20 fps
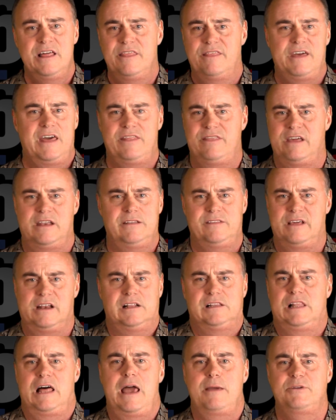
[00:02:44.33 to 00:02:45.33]
that
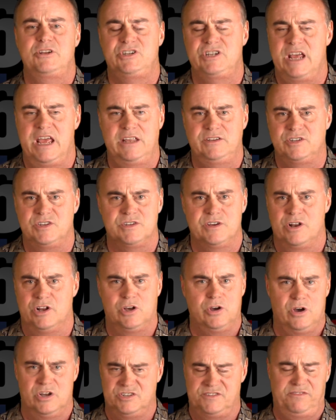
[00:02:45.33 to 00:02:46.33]
climate change is going to
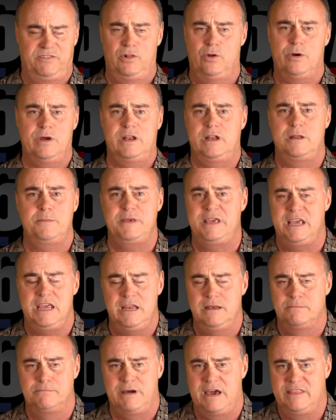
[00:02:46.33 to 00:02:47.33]
cause Florida to be
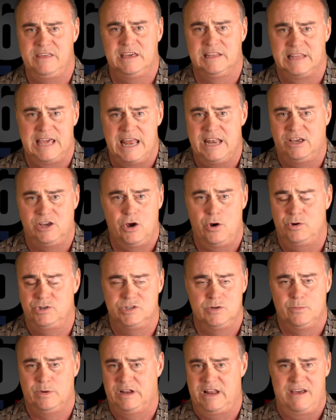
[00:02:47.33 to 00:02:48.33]
eaten by the Atlantic
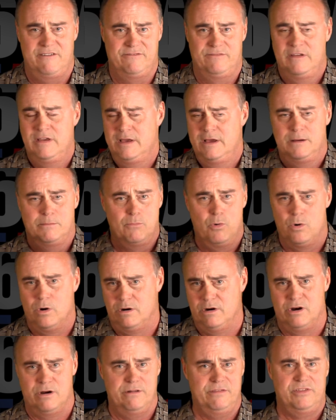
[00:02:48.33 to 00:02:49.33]
Ocean. We're going to have
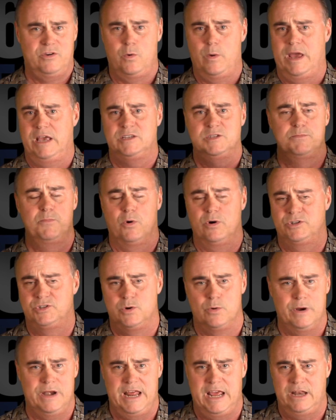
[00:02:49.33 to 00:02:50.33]
more earthquakes, more
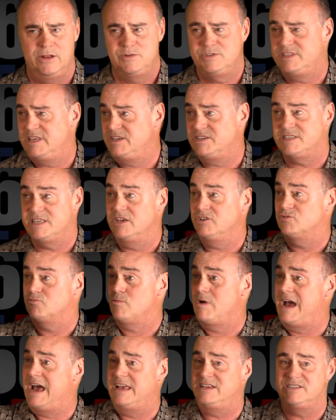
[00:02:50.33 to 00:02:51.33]
tornadoes. These things
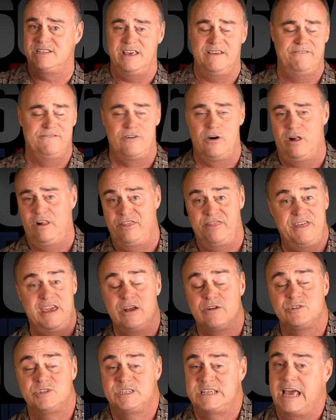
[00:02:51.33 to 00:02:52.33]
rise, they fall, they
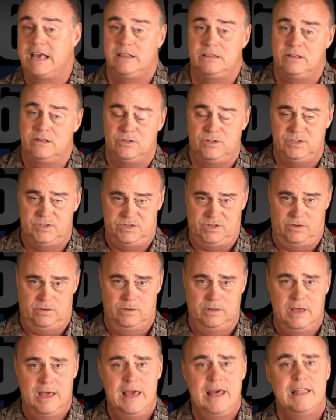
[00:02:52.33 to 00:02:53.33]
are cyclical too.
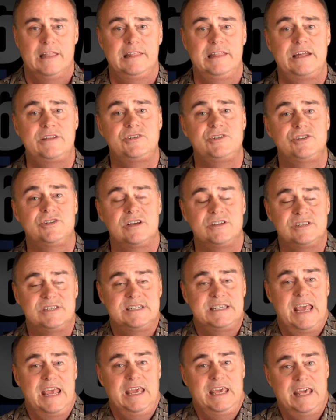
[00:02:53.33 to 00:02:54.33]
Let's just
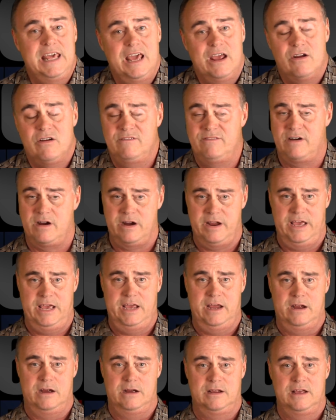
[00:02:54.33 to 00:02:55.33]
take care of our
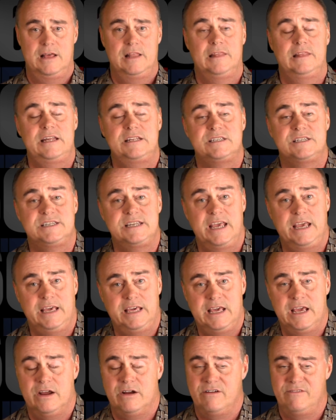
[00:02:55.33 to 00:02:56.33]
air. Let's take
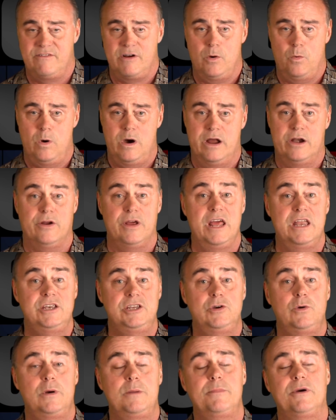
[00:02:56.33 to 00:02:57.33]
care of our water and
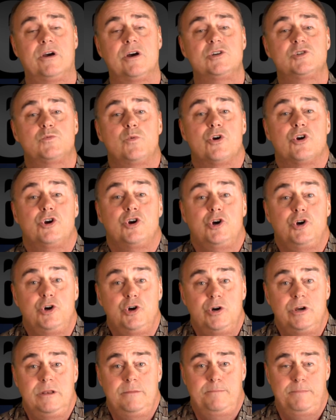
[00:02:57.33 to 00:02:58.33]
do it because we're
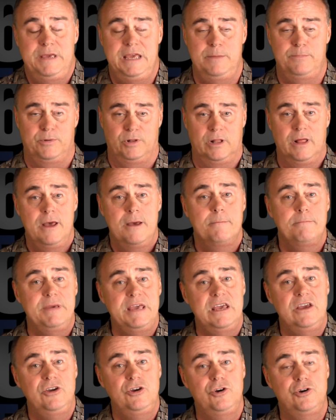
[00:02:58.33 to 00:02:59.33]
good people,
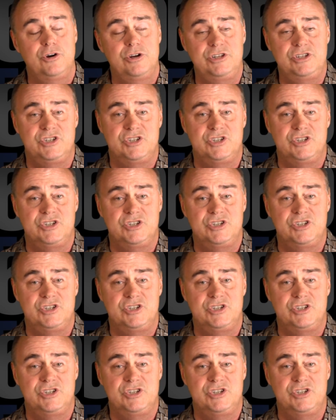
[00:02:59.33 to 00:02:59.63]
being good